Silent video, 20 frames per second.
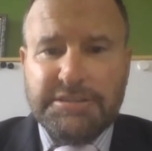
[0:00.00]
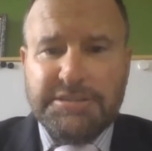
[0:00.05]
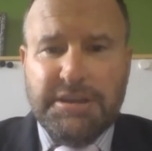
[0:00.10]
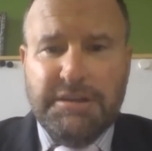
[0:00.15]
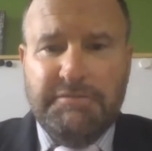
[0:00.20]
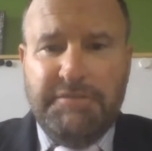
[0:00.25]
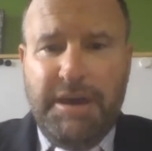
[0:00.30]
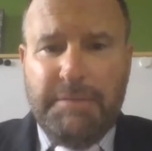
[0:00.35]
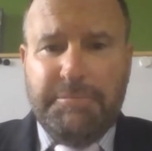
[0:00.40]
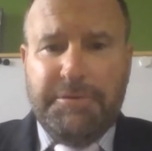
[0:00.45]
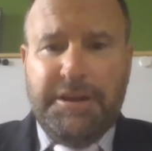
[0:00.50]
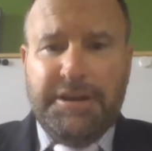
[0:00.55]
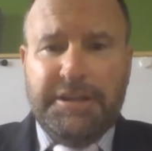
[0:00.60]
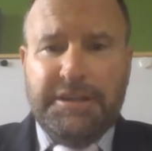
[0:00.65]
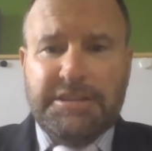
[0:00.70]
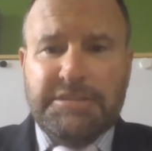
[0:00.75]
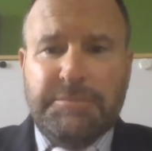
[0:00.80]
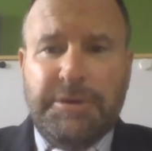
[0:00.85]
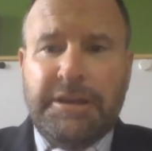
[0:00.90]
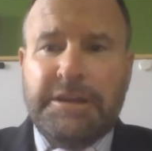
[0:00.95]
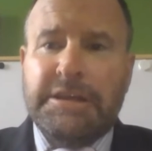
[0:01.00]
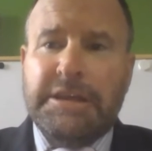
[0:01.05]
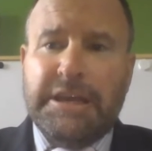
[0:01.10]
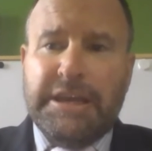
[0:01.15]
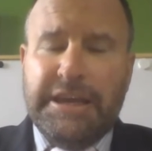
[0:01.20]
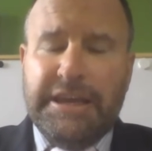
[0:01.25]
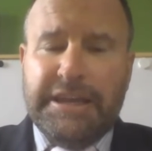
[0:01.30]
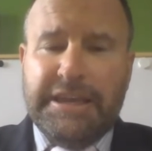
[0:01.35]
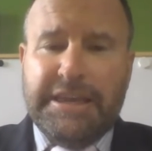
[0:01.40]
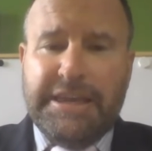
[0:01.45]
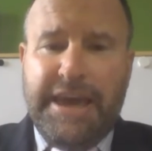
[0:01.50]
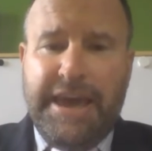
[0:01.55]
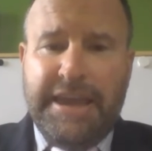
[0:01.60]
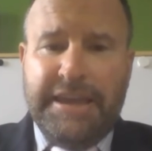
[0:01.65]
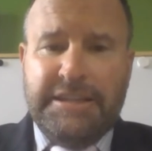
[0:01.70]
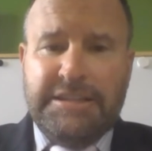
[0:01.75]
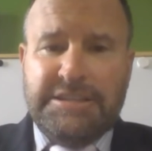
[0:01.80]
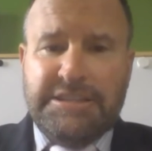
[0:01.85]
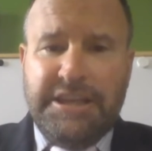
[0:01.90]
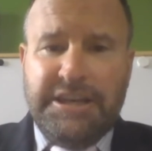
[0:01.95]
So evaporating is when it
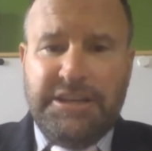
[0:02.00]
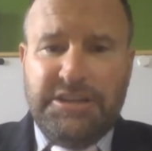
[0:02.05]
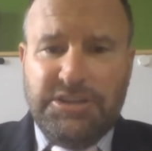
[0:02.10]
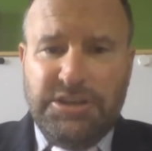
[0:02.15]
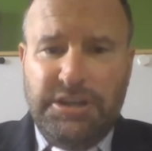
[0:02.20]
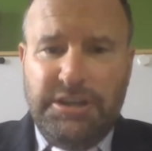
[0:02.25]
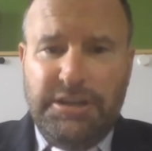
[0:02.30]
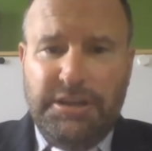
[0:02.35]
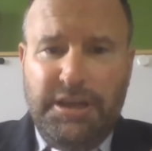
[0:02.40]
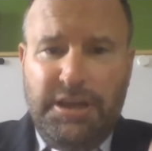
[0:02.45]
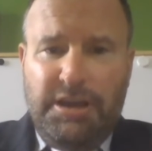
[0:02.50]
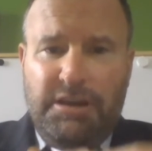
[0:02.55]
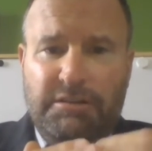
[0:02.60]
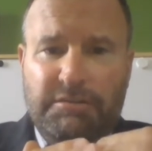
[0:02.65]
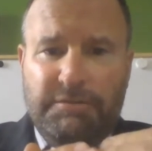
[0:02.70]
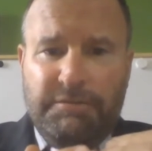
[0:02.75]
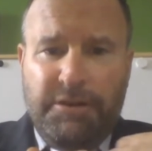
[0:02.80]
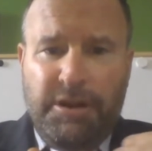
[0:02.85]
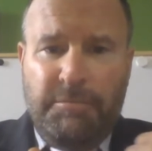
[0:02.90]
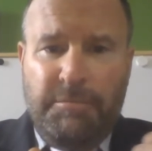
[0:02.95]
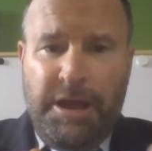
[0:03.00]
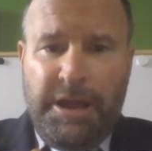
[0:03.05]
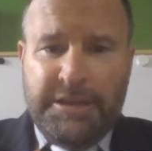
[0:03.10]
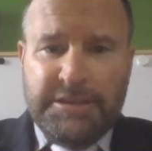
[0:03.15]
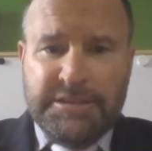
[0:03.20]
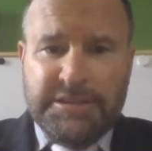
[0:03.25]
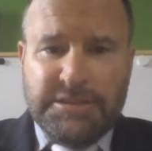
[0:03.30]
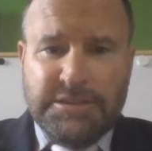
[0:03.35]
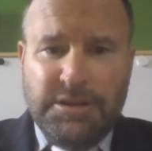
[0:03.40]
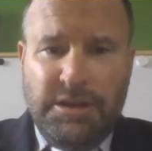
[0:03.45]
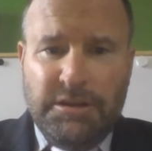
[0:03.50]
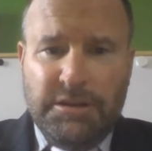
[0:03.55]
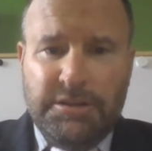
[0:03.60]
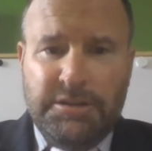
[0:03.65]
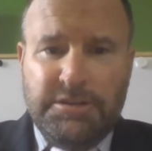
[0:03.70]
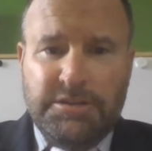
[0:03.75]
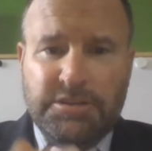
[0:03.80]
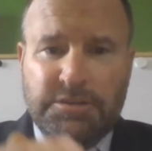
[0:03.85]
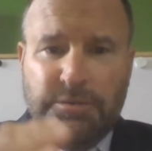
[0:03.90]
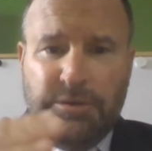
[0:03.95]
gains energy from a
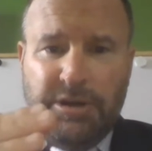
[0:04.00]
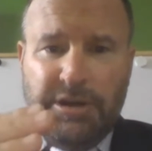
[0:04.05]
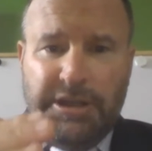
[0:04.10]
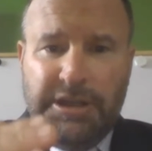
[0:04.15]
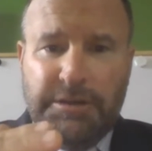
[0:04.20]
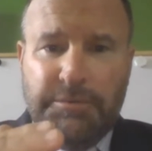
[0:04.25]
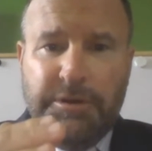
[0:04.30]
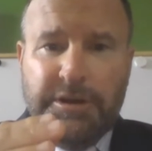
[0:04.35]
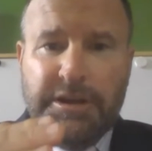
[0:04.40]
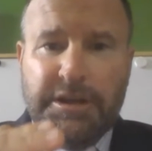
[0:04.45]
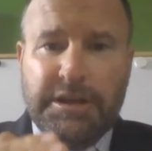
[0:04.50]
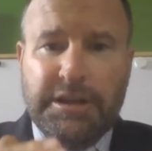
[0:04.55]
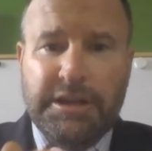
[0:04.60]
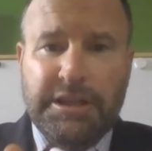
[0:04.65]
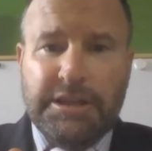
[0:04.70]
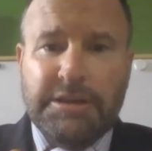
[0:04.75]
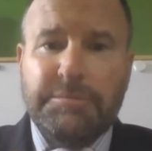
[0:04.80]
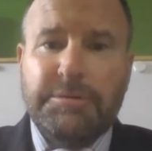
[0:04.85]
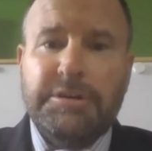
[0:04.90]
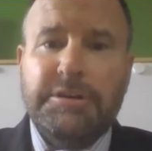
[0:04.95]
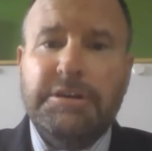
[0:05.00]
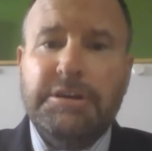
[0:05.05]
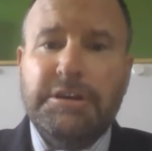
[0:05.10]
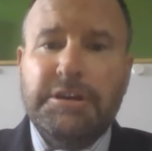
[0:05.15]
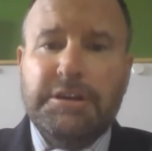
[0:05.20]
solid to a liquid and liquid